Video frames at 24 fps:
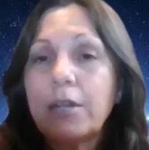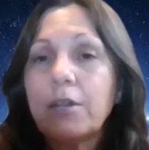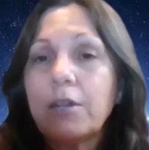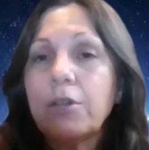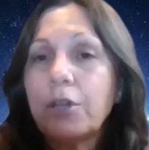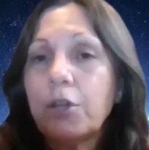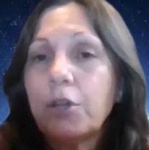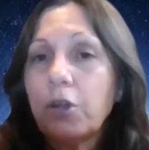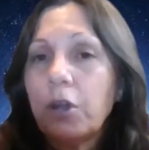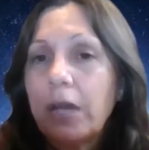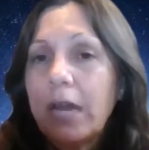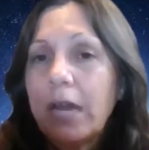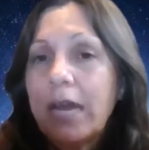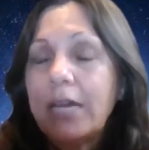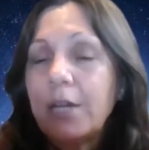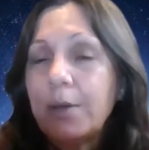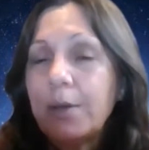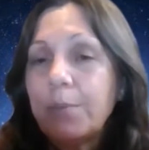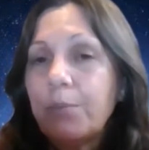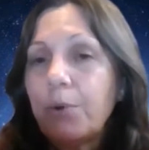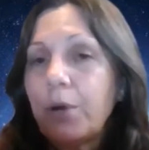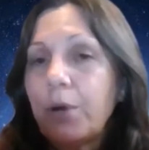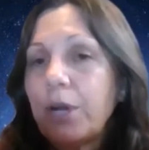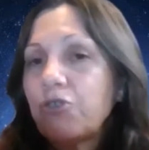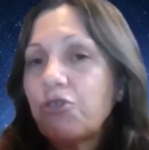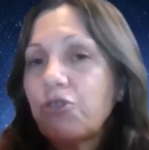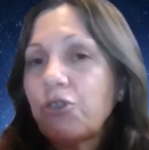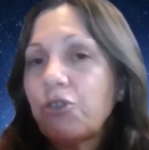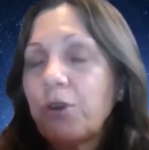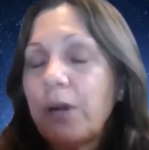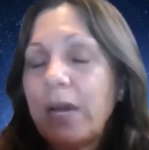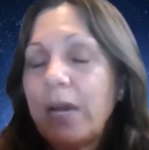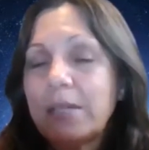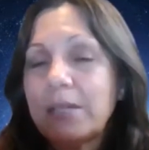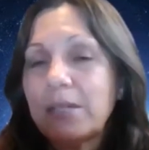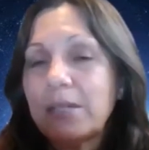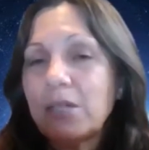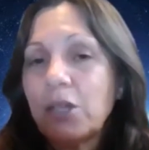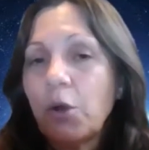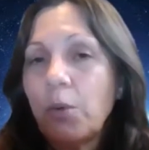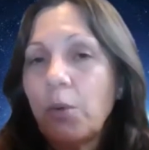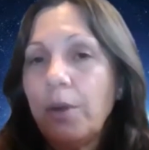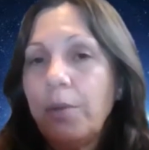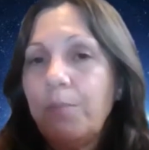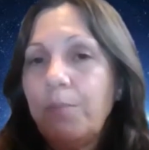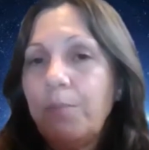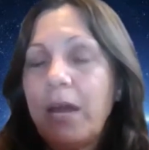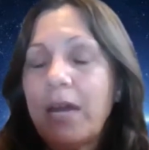that a little added pressure has
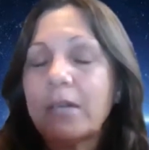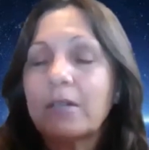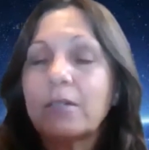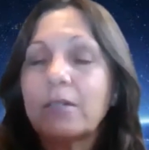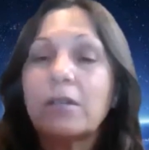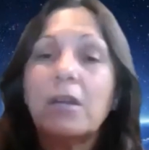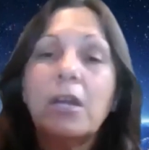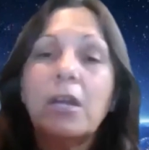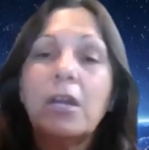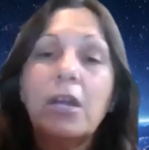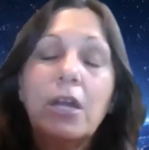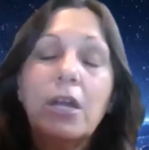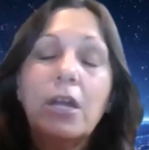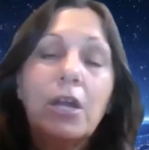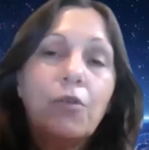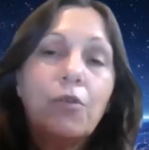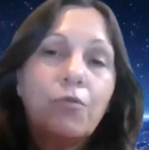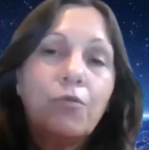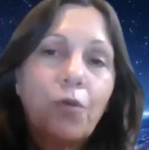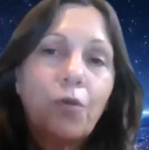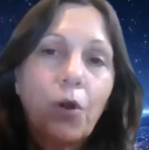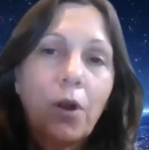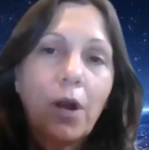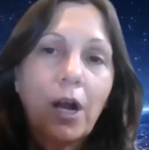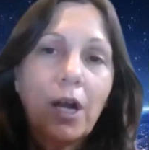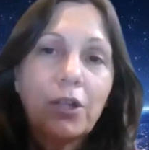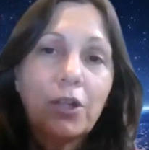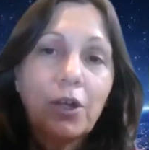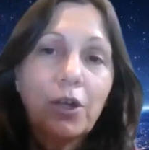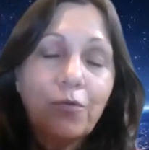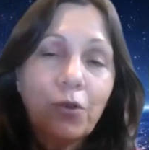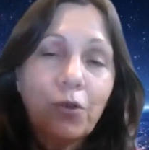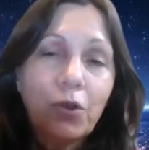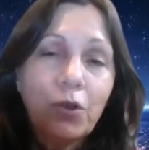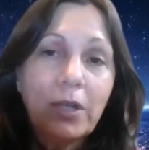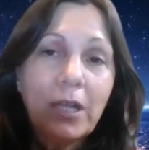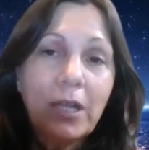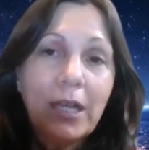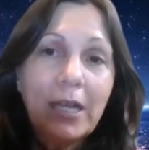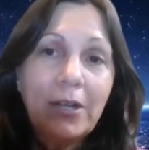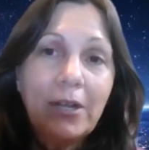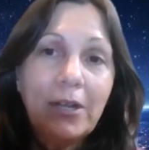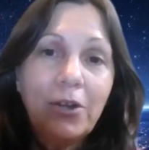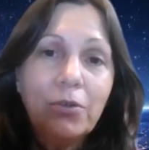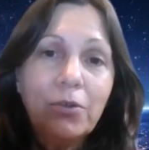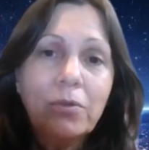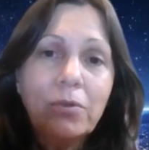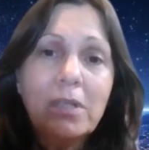no impact. For other
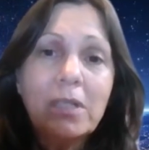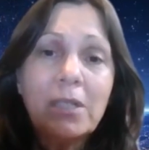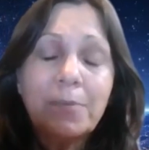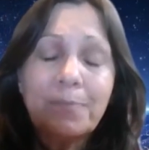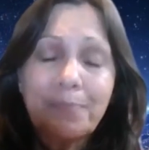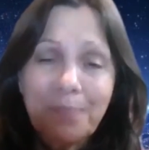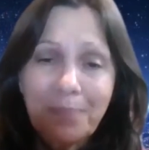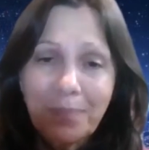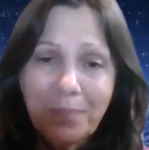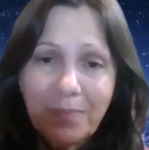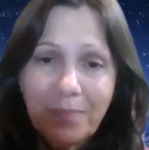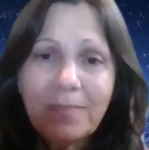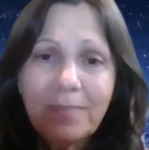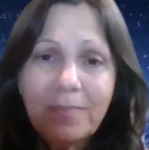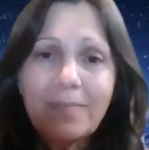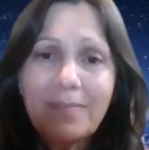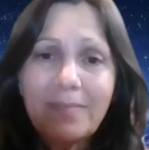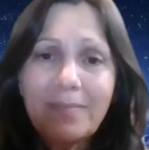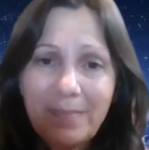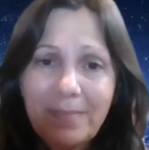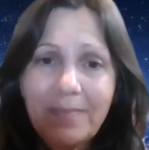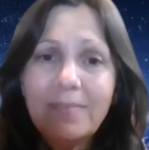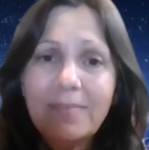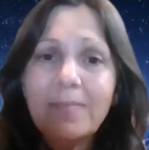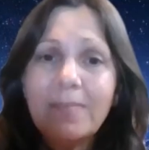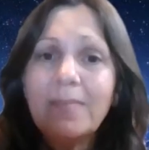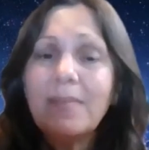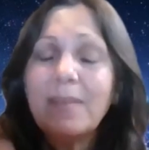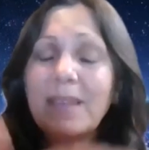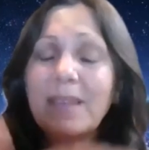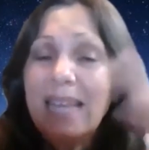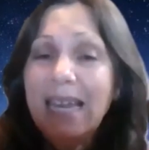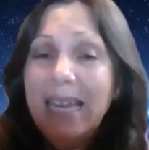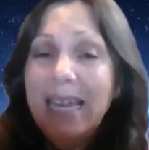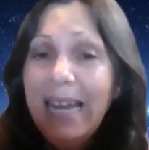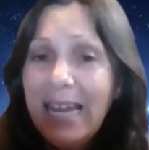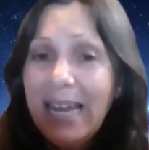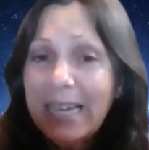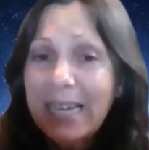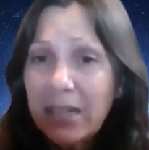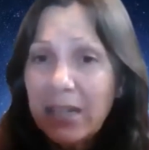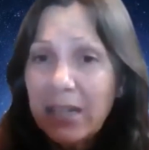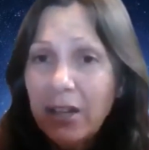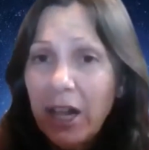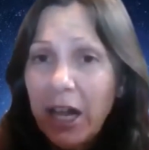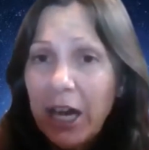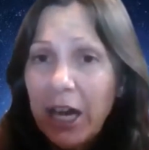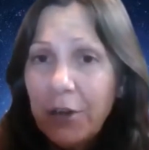volcanoes, it
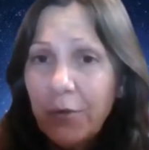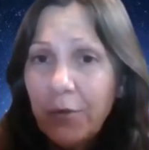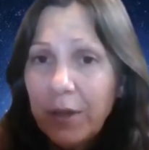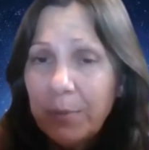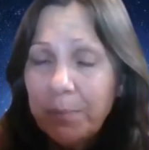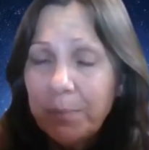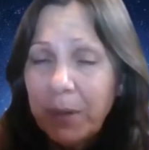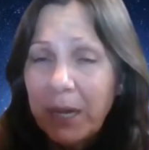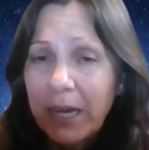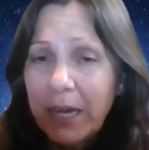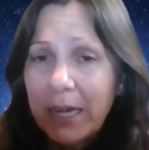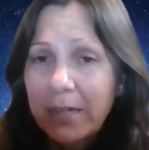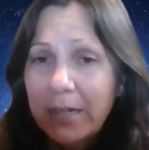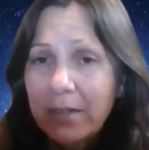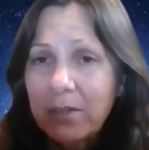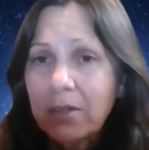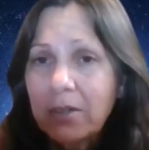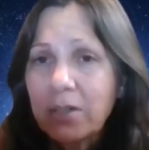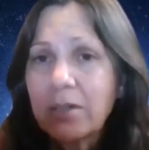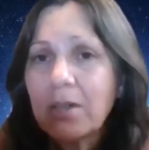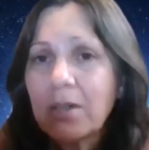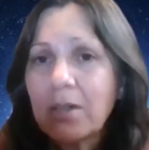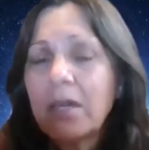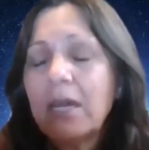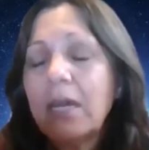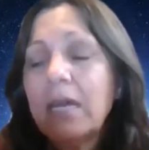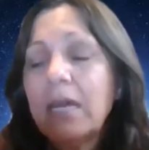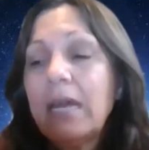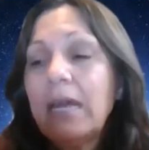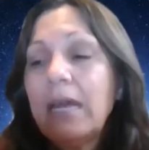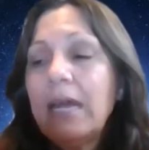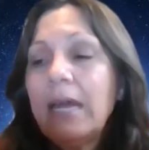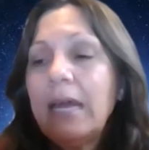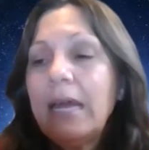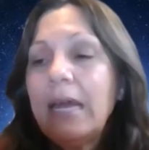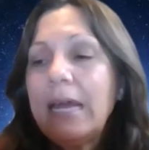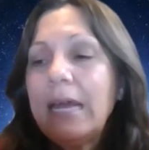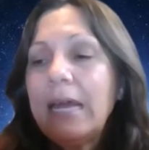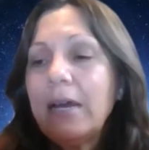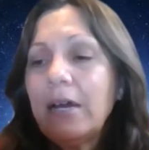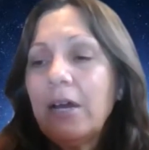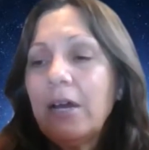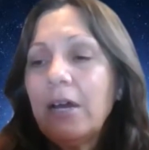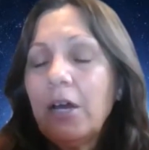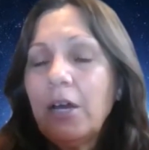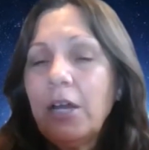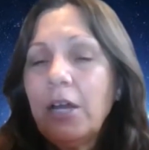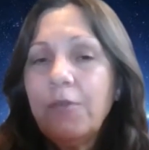has a lot of impact.
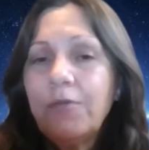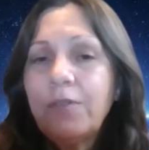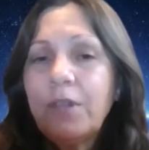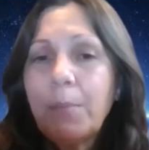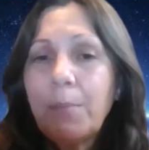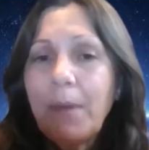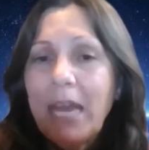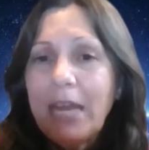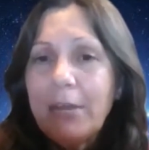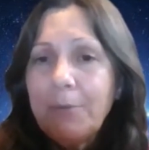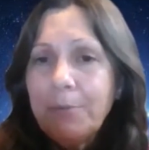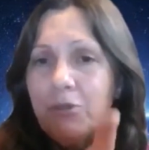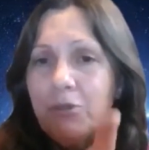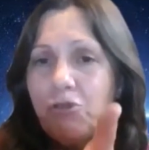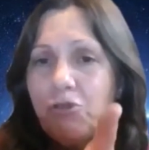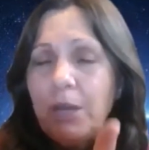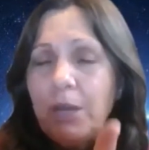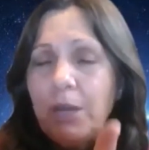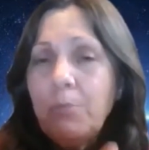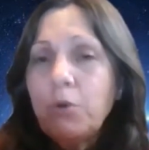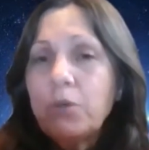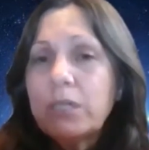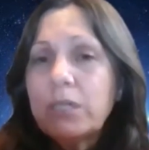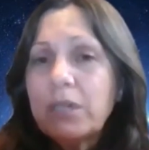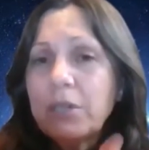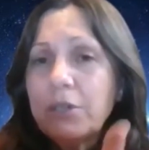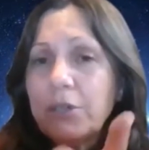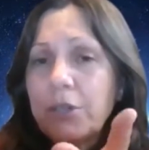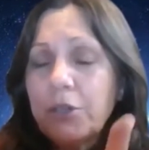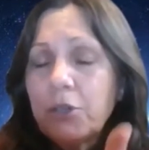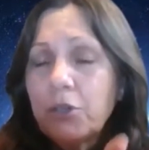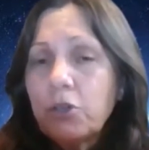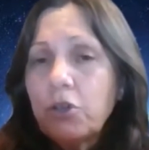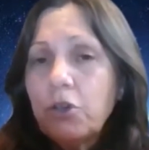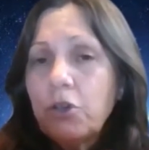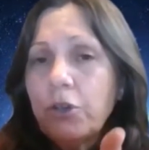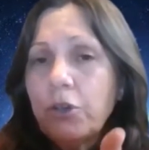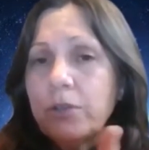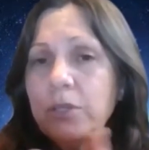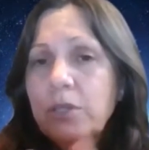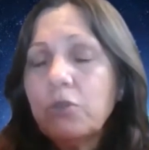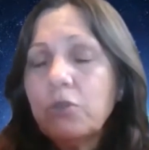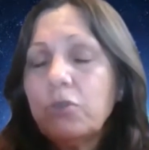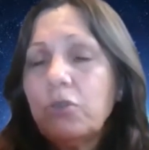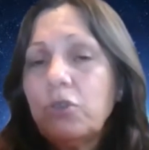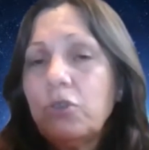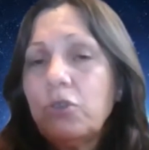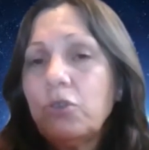Uh, if the magma chamber is a little
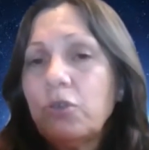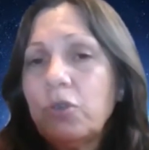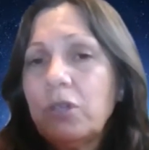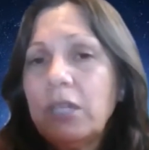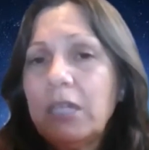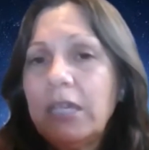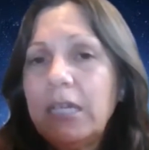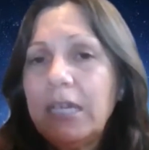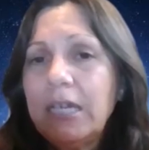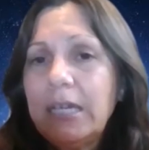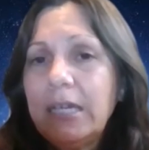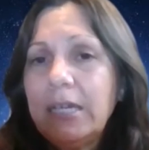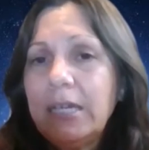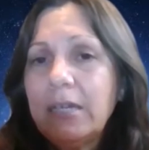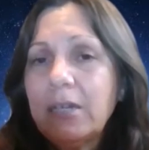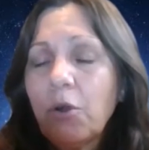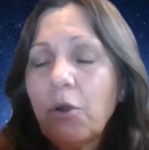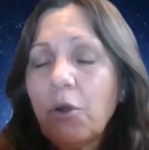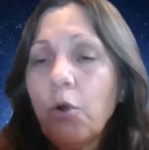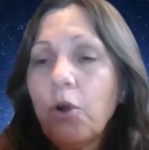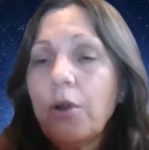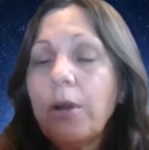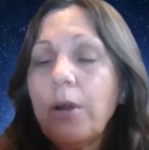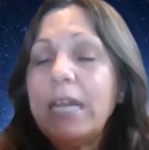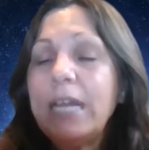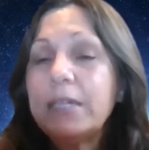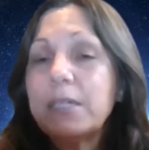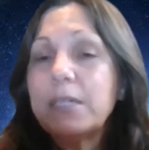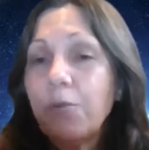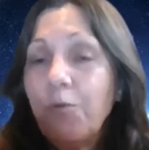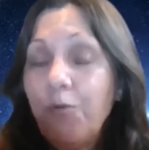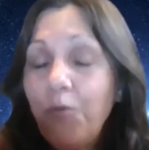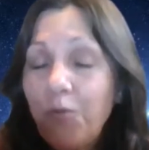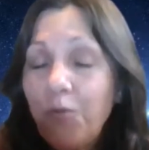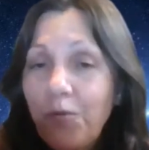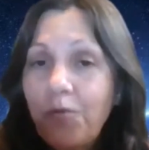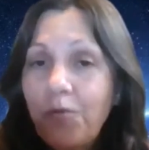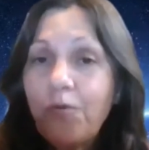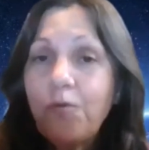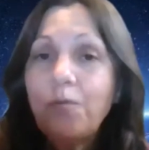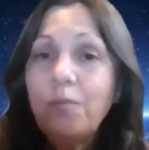closer to the, or is,